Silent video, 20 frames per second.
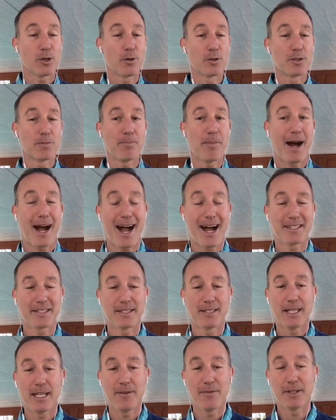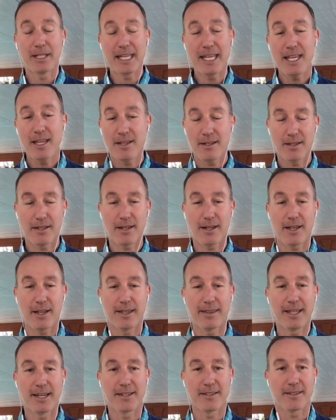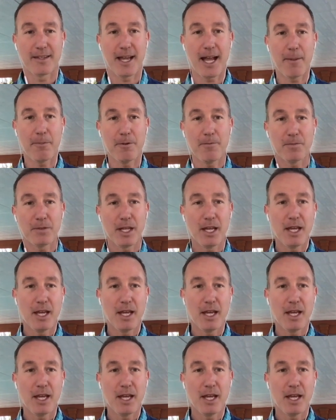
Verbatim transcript: shows positively that doesn't happen.